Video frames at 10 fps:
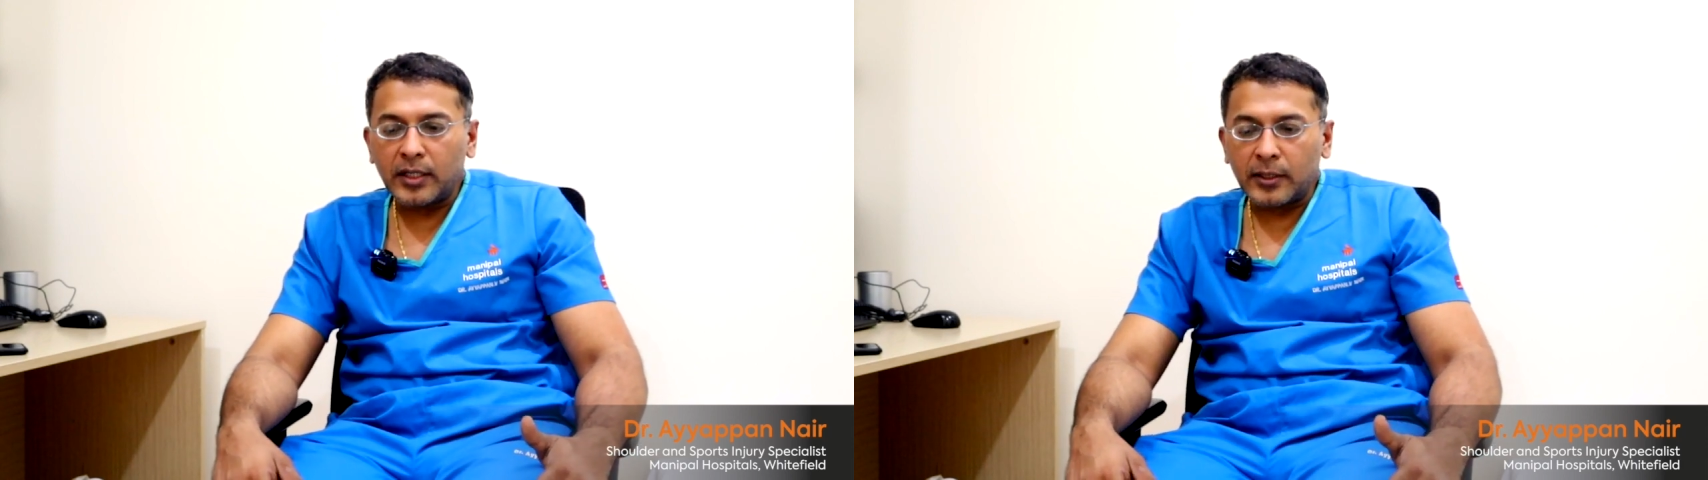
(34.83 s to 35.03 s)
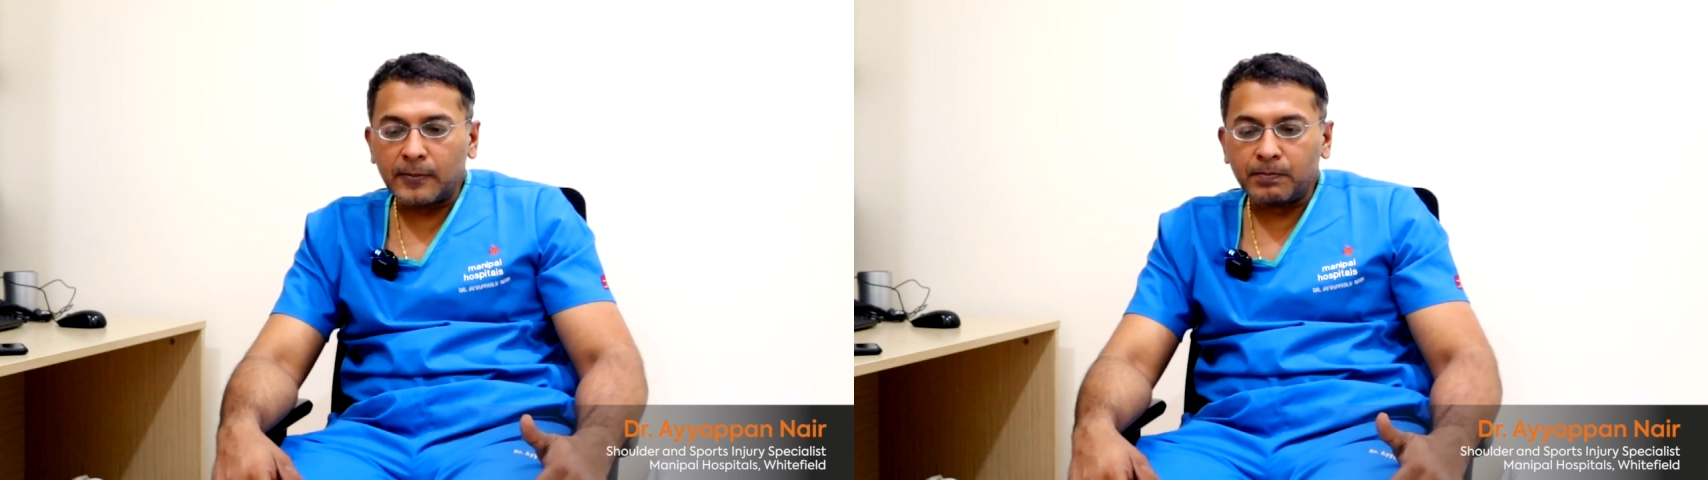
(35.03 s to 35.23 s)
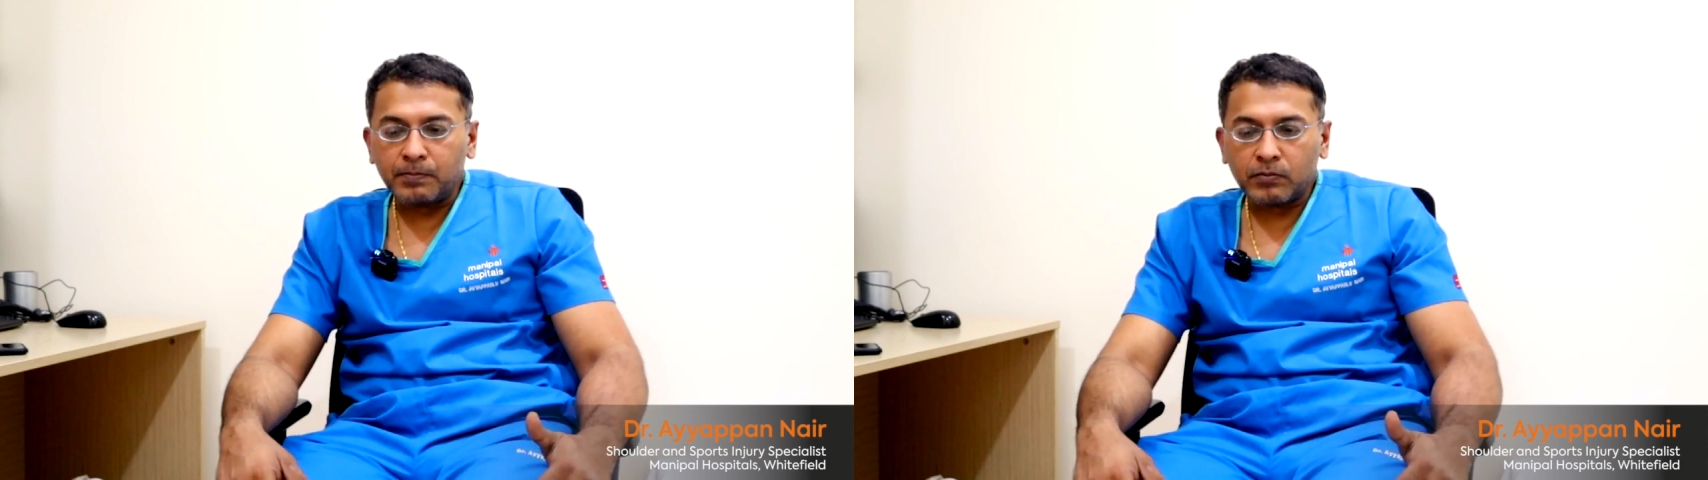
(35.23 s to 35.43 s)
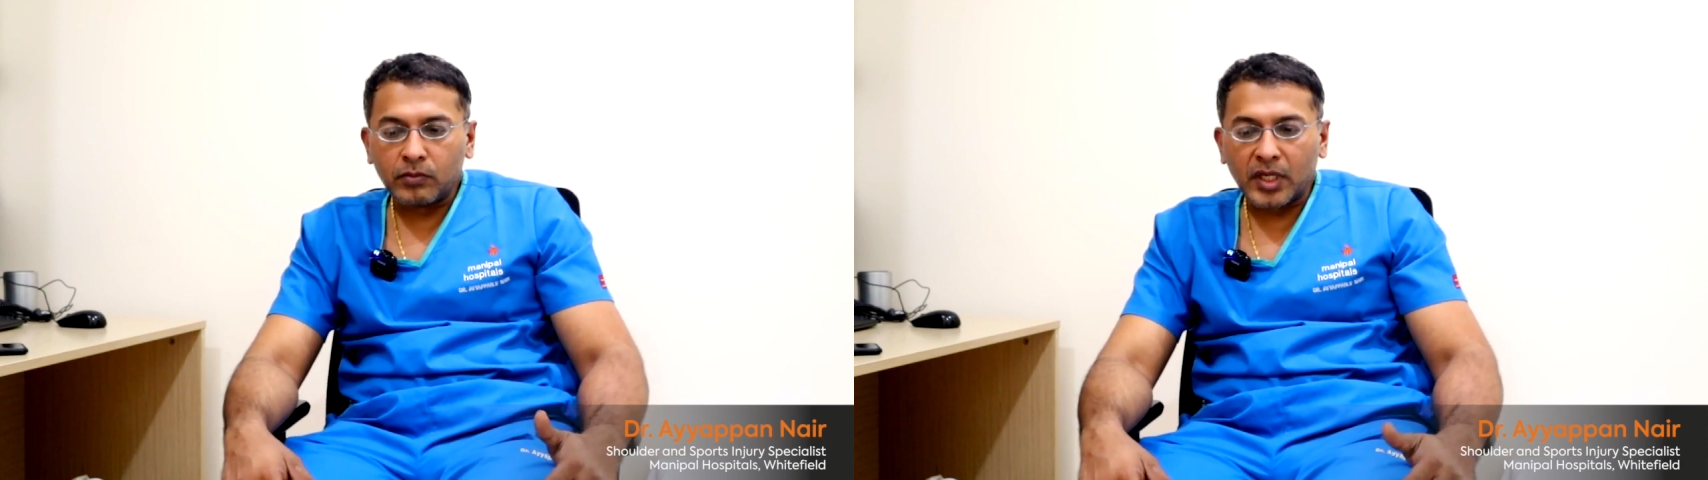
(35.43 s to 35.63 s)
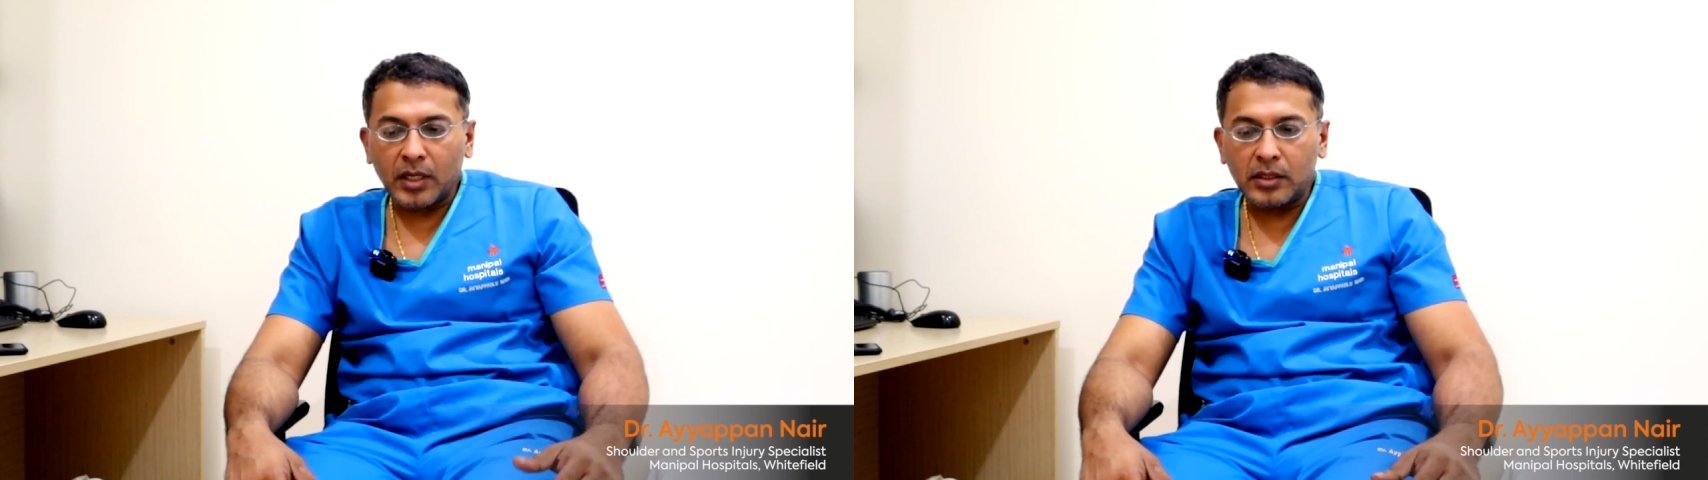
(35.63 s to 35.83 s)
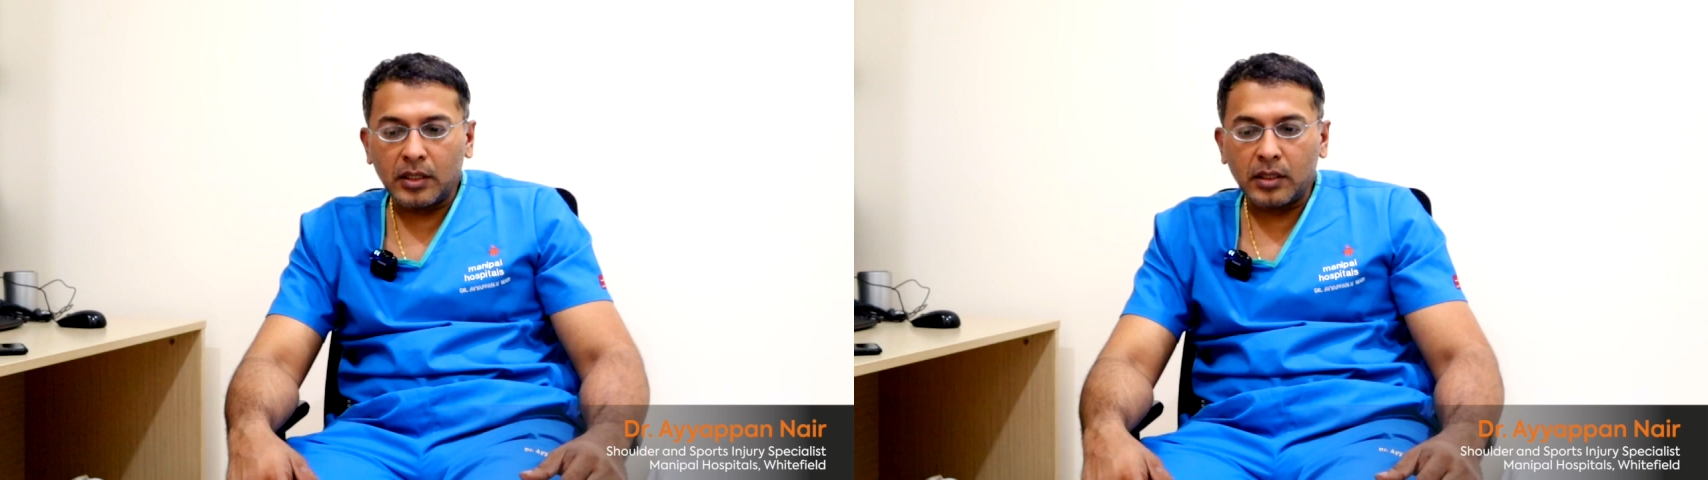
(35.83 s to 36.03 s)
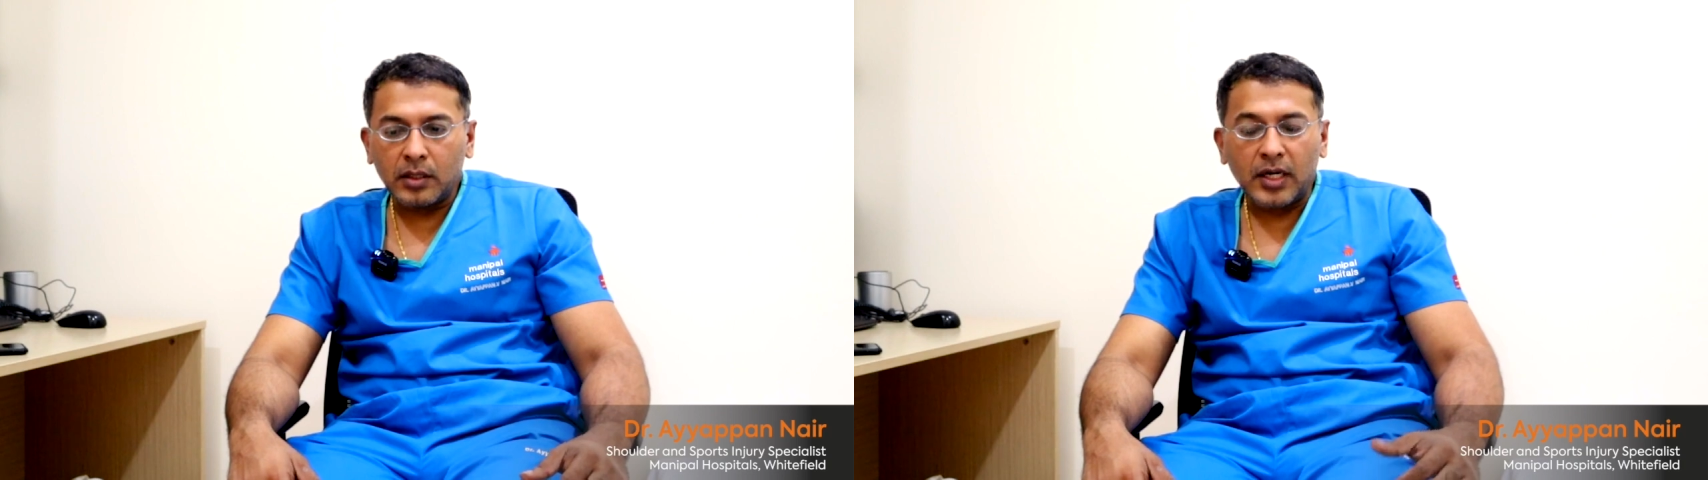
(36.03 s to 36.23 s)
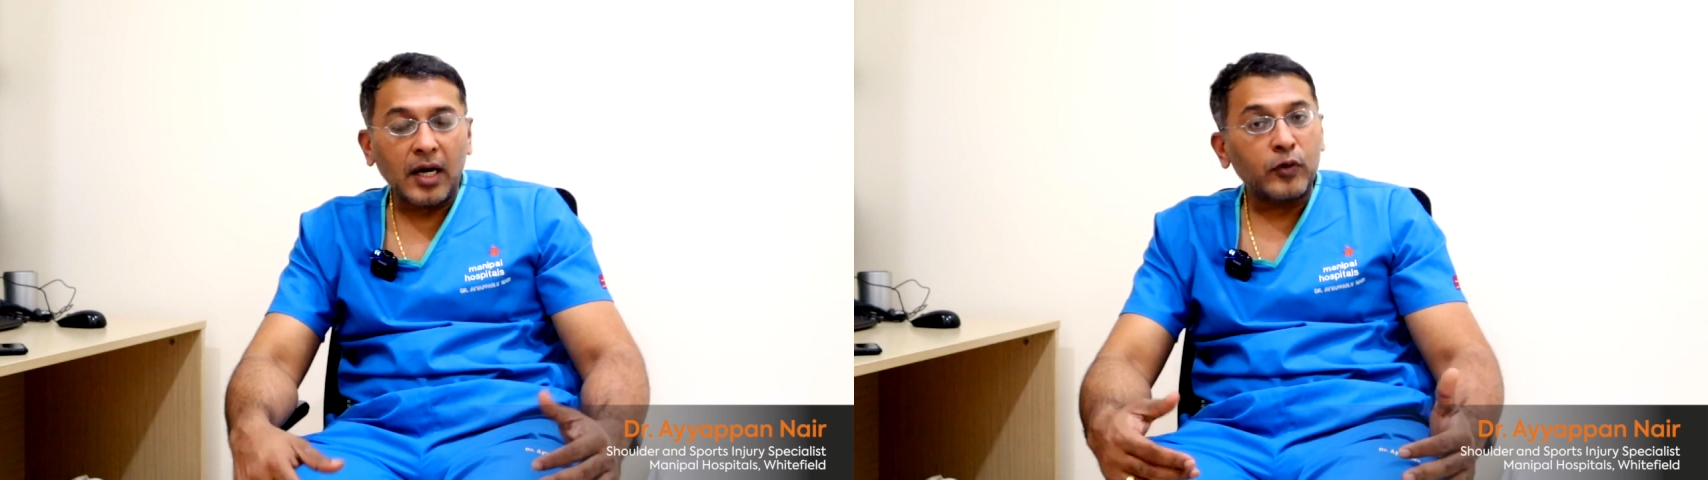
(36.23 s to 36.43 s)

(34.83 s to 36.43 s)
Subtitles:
a